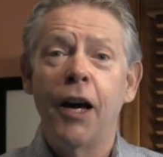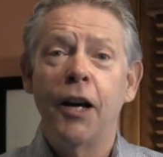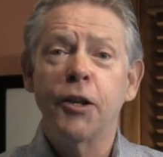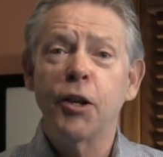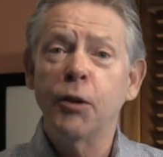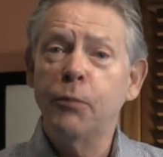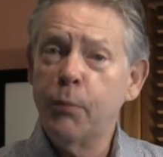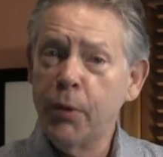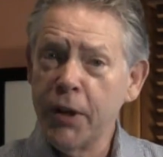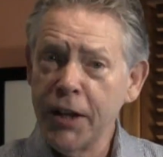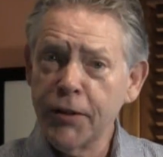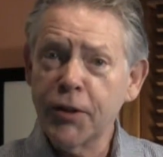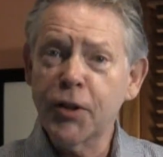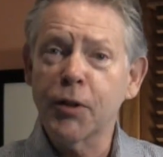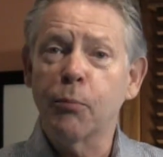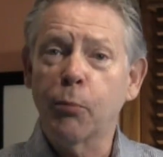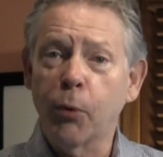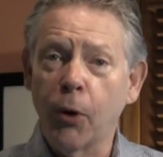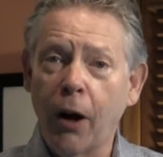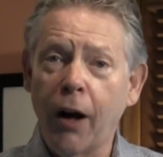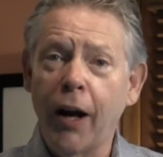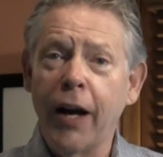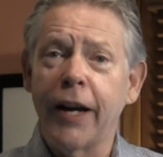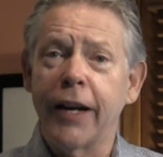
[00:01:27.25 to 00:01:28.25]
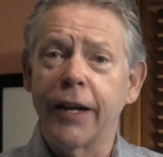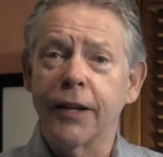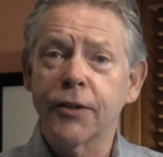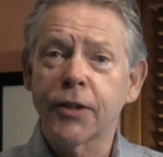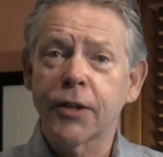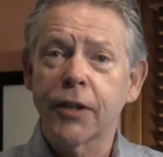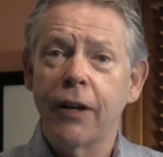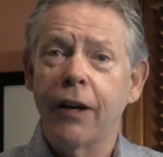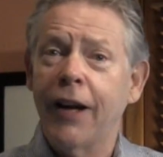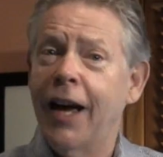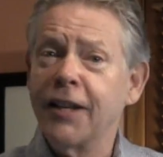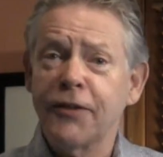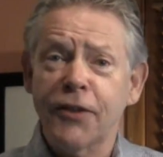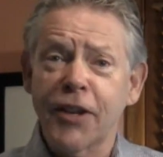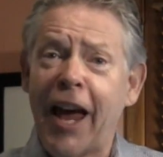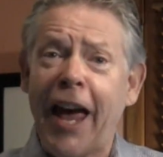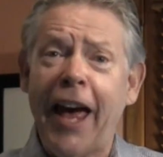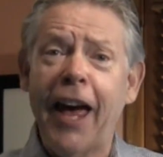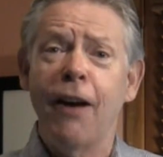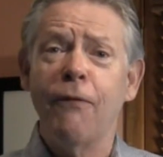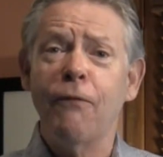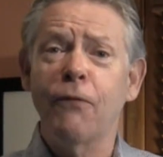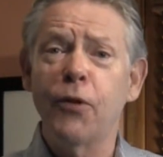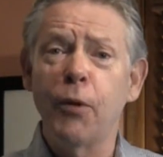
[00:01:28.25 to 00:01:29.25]
You'd be surprised. That's
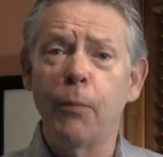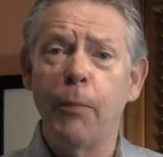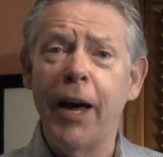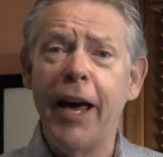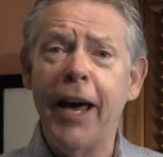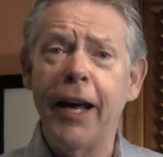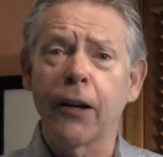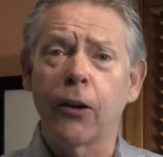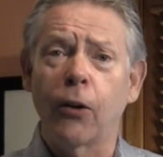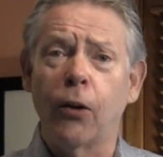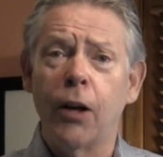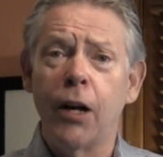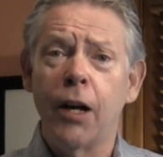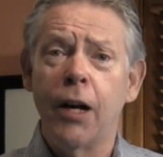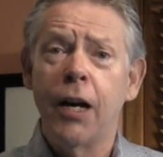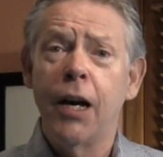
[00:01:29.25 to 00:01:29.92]
half the battle.